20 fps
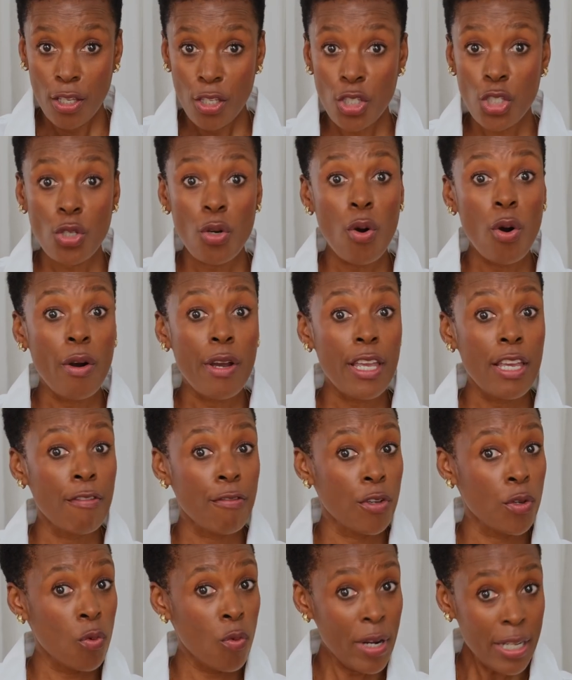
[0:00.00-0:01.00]
So if
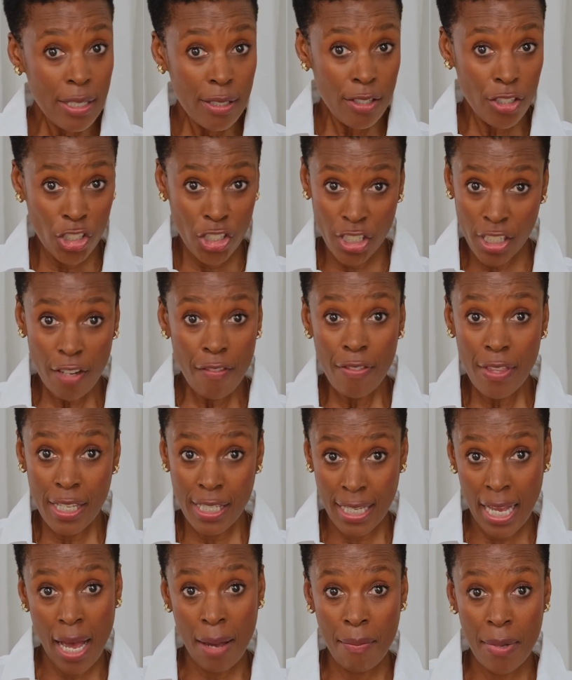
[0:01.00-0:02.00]
you want to shift this
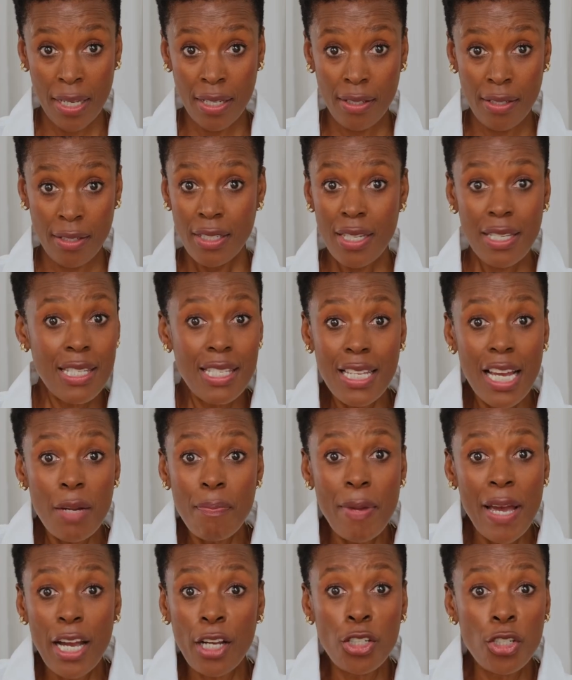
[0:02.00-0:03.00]
habit, just start
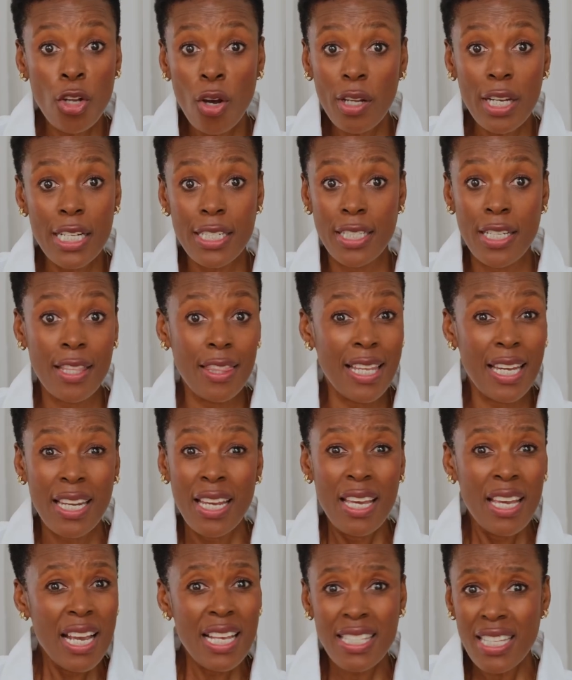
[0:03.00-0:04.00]
by acknowledging
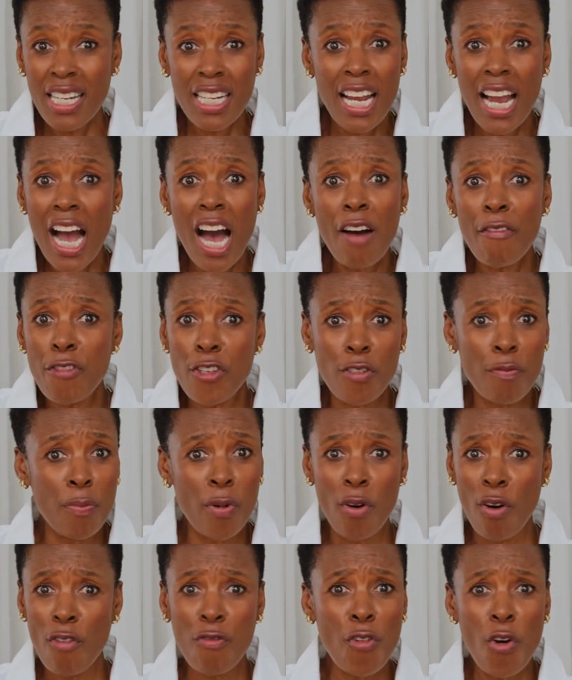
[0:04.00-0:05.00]
that it's
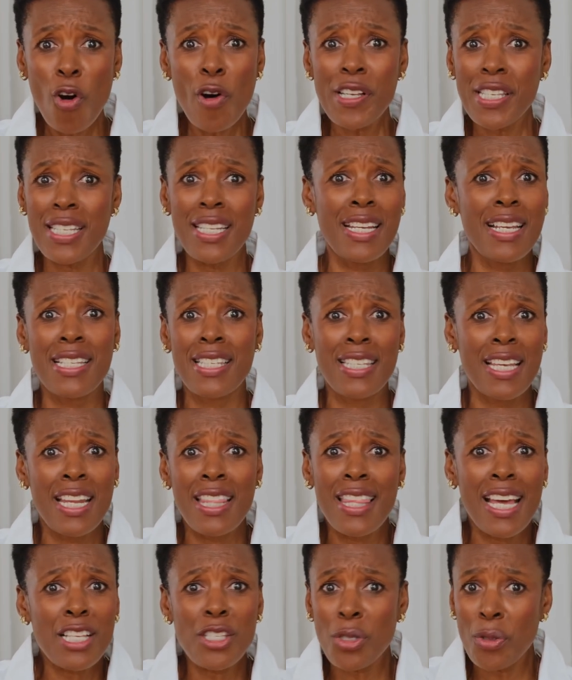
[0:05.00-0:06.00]
uncomfortable. Of course it is,
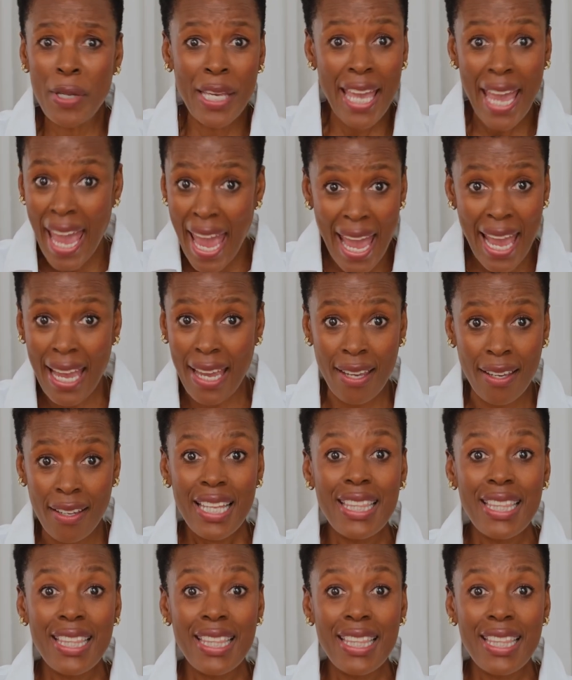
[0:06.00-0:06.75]
and that's okay.